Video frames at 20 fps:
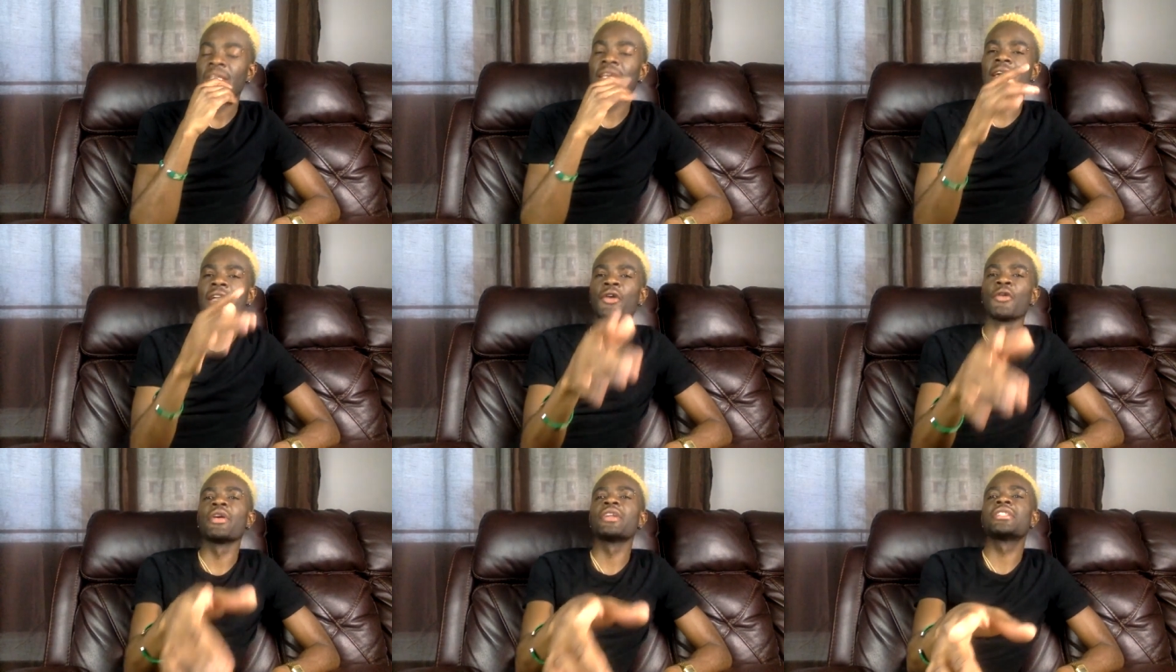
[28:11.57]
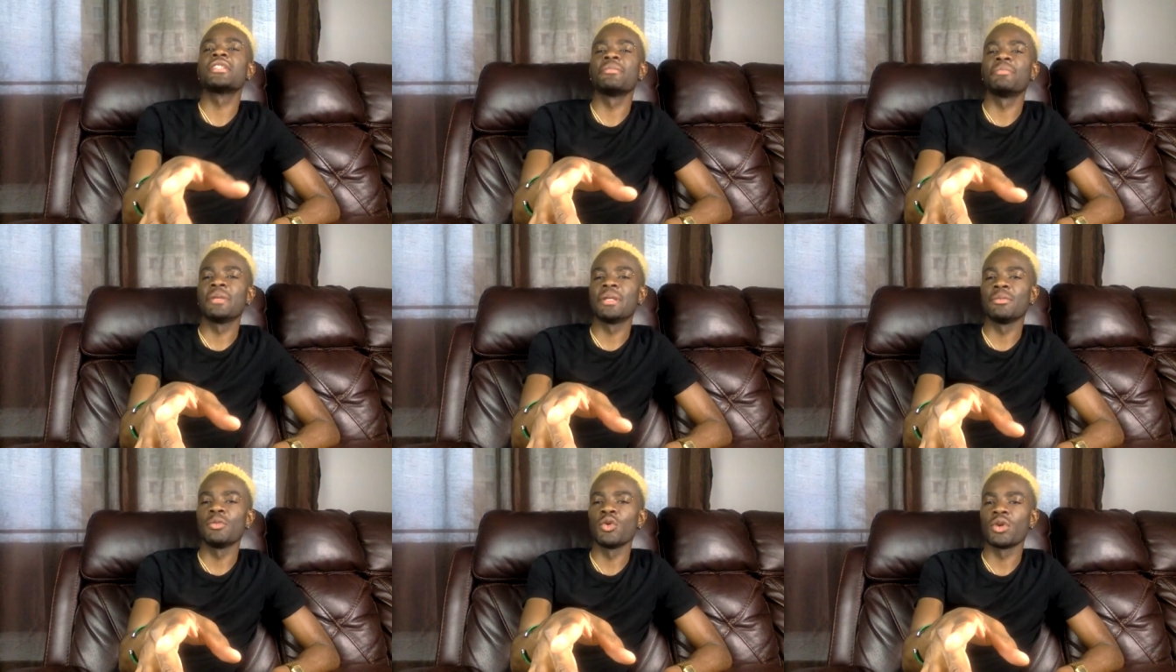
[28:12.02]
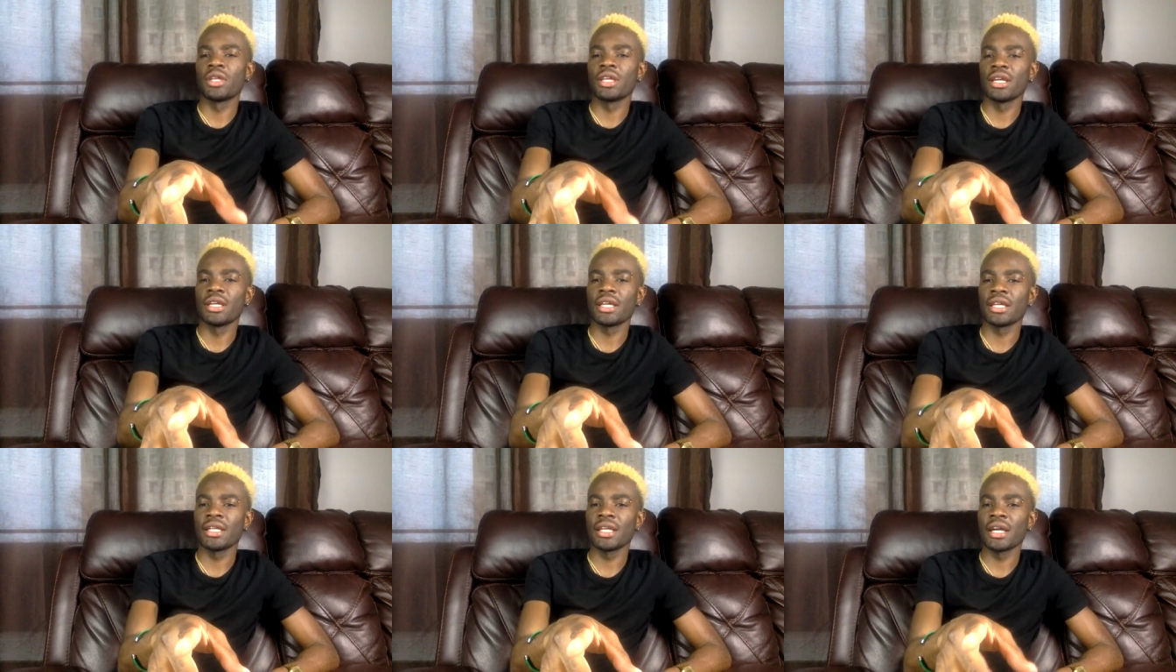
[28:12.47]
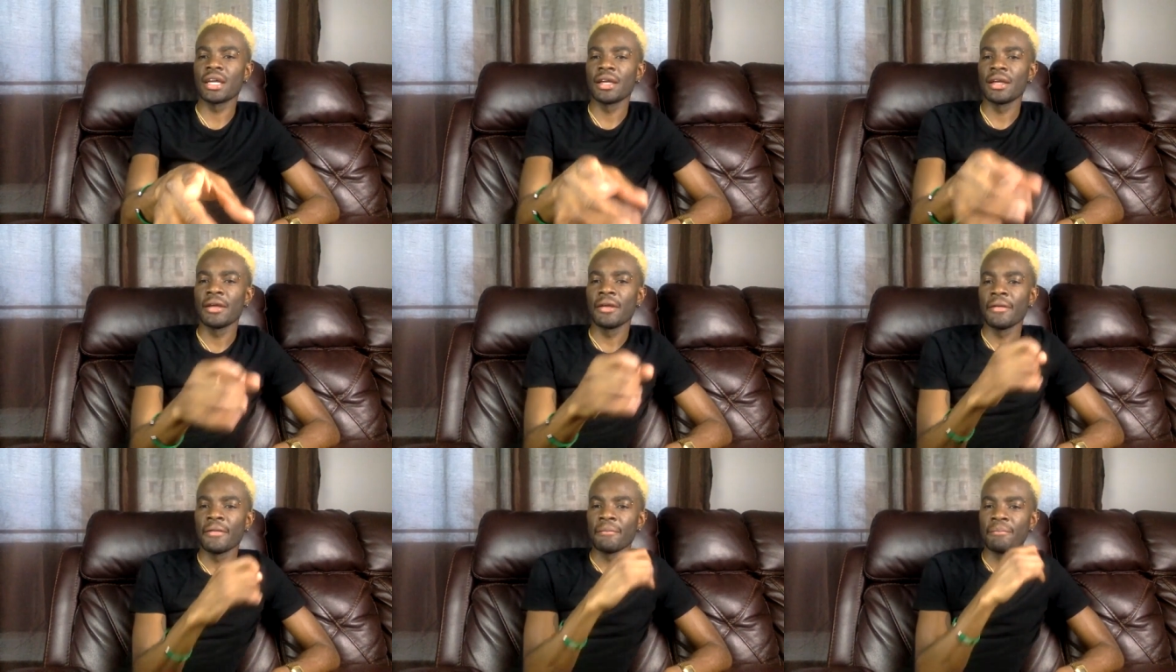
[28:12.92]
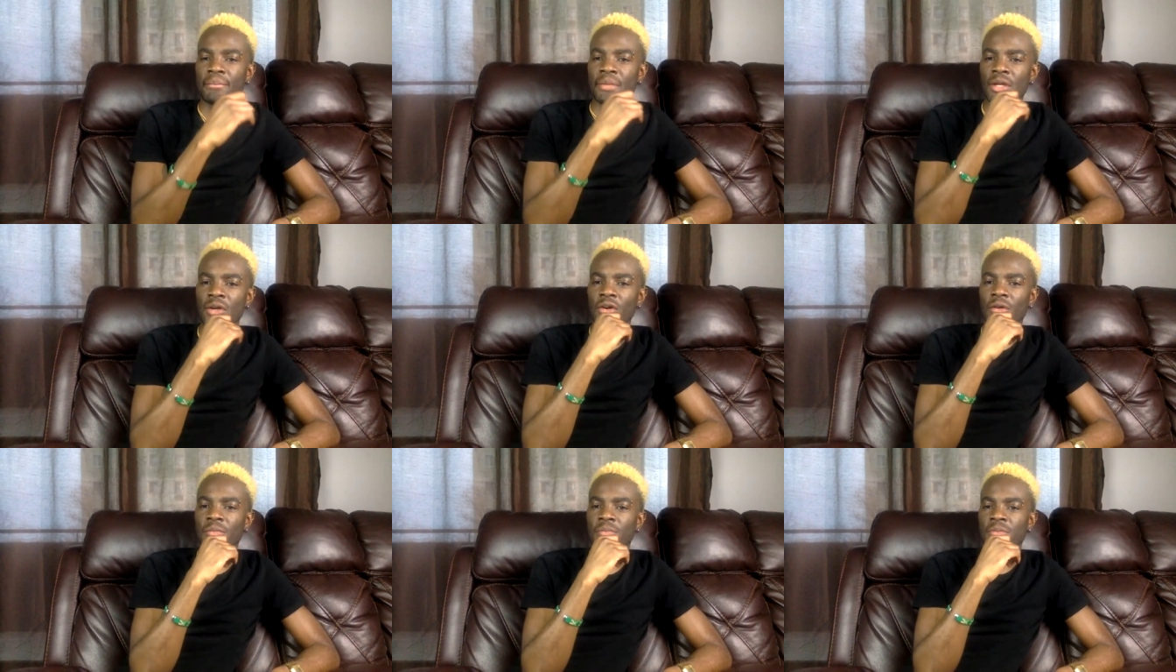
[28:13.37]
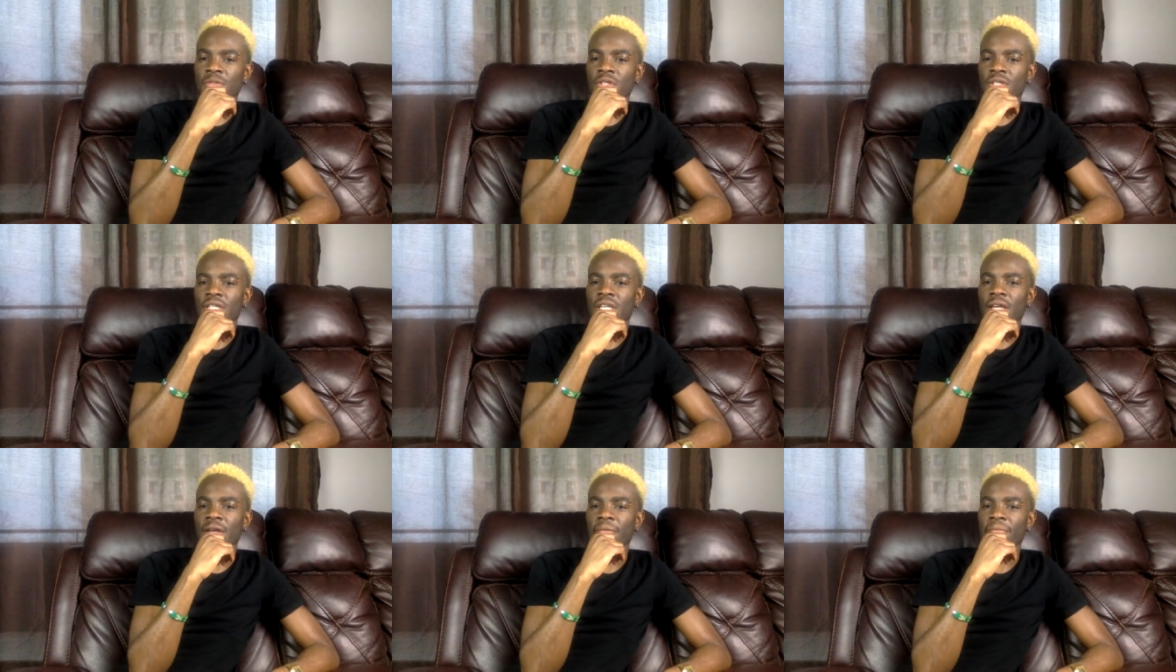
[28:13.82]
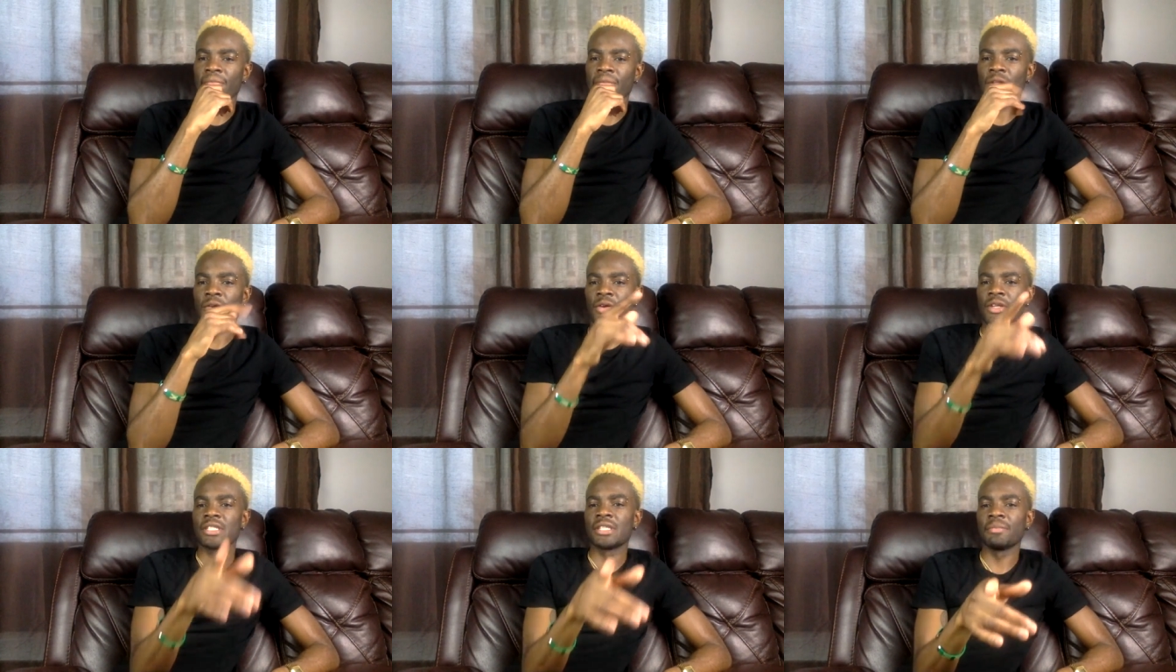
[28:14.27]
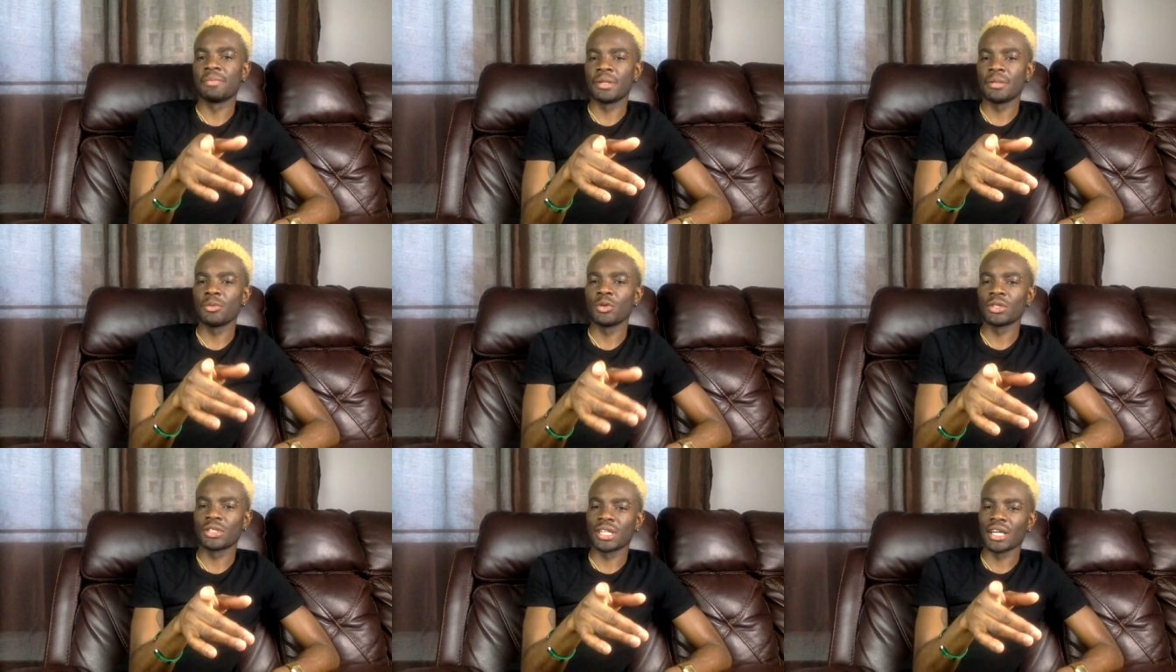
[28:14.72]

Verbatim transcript: yeah, the recipe book. Yeah, yeah, yeah. Big up. So yeah, the recipe book.